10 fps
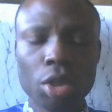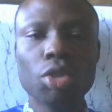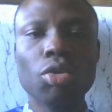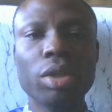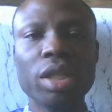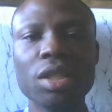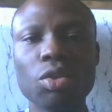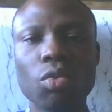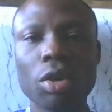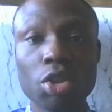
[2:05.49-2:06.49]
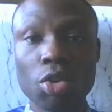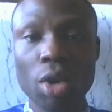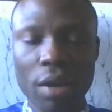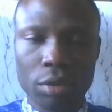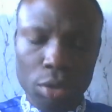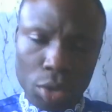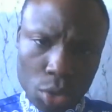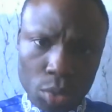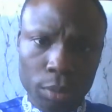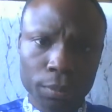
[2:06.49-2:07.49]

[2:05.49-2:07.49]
So this is what you have to do.